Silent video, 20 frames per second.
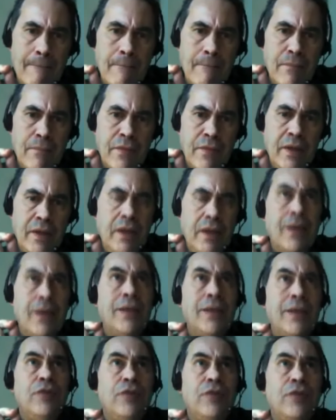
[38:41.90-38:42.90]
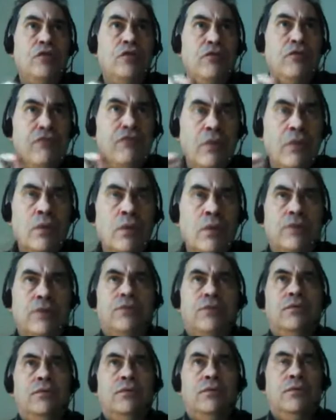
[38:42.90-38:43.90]
the the default
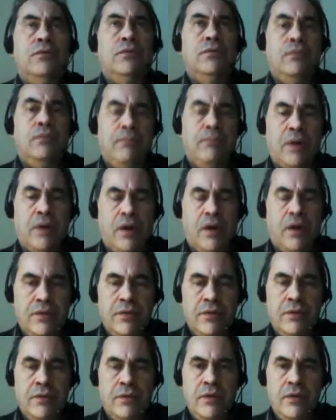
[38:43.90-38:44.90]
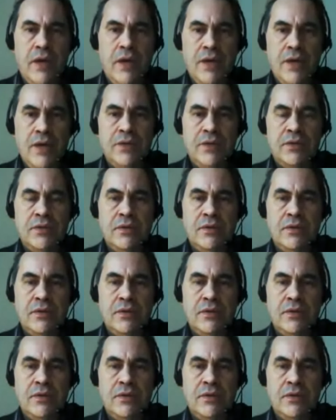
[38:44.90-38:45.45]
path is